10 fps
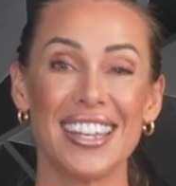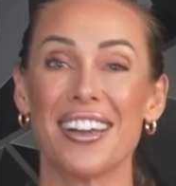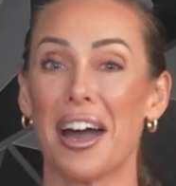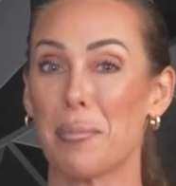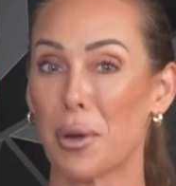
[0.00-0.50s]
in
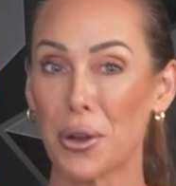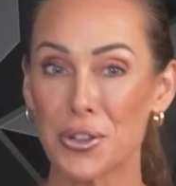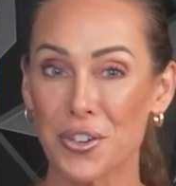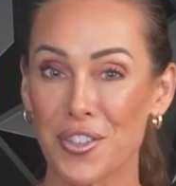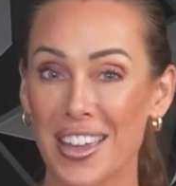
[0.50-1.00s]

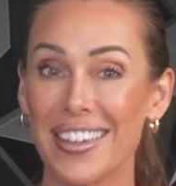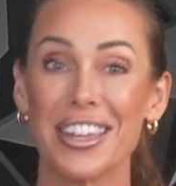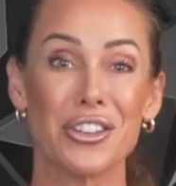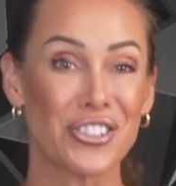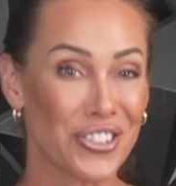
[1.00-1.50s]
hypertrophy,
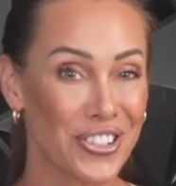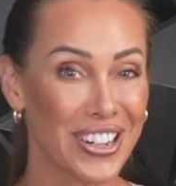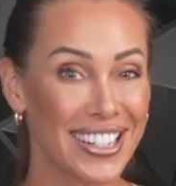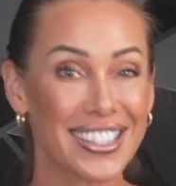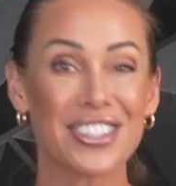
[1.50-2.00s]

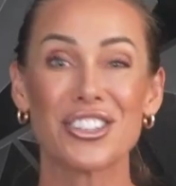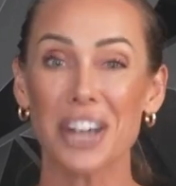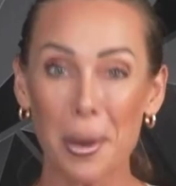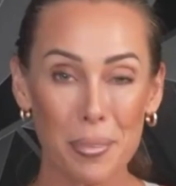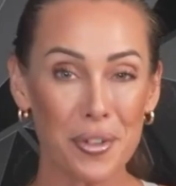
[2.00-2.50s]
endurance,
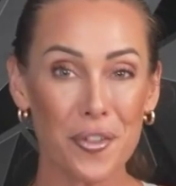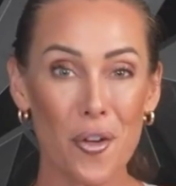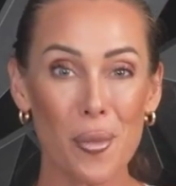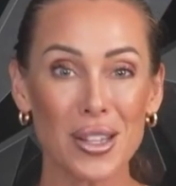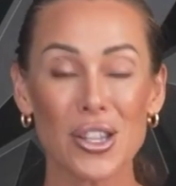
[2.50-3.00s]
jump
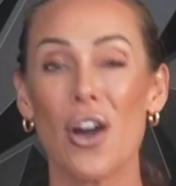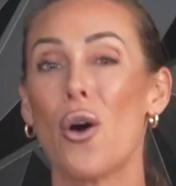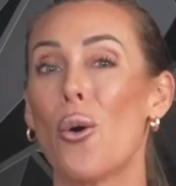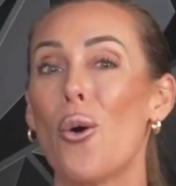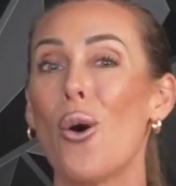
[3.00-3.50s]
performance,
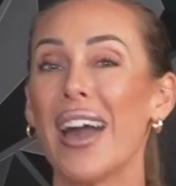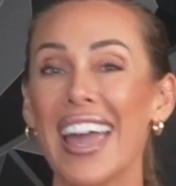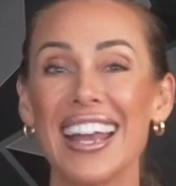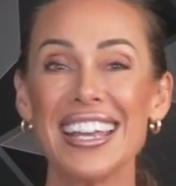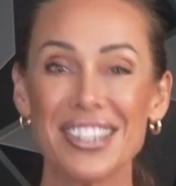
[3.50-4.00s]
or
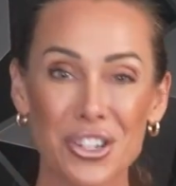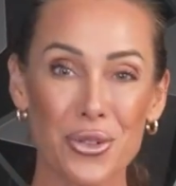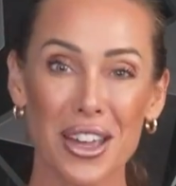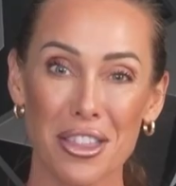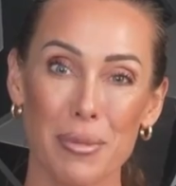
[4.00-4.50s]
any
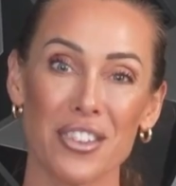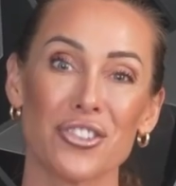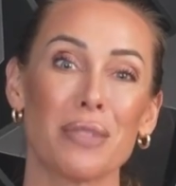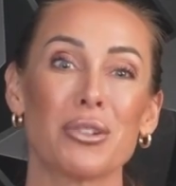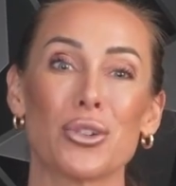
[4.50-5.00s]
strength
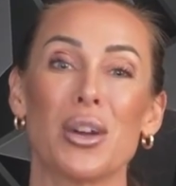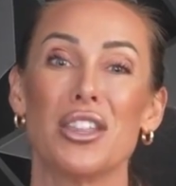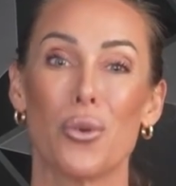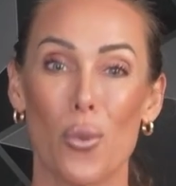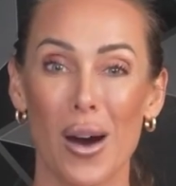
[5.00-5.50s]
metric
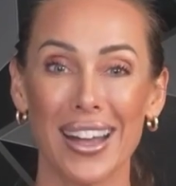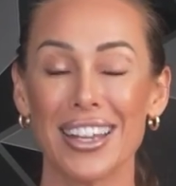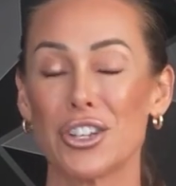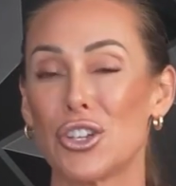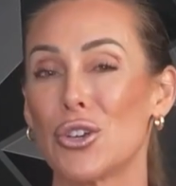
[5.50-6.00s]
between the
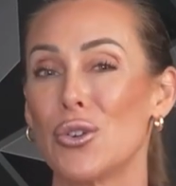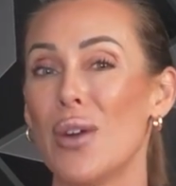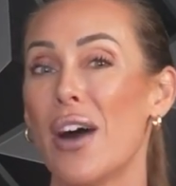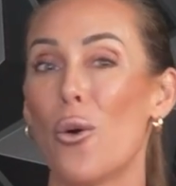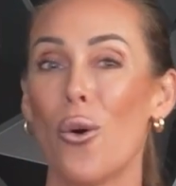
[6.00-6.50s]
1,
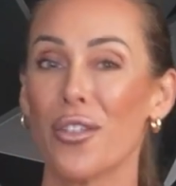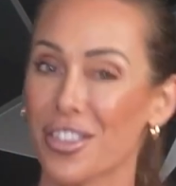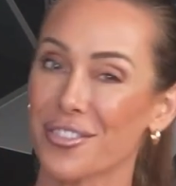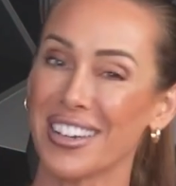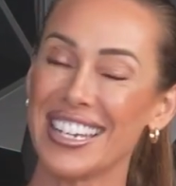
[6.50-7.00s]
2, or
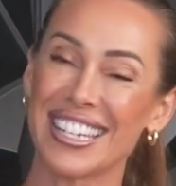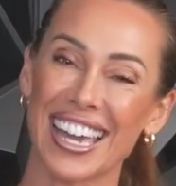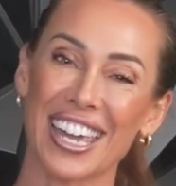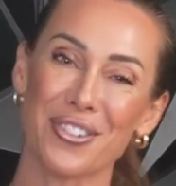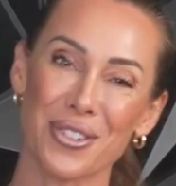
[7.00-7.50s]
3 day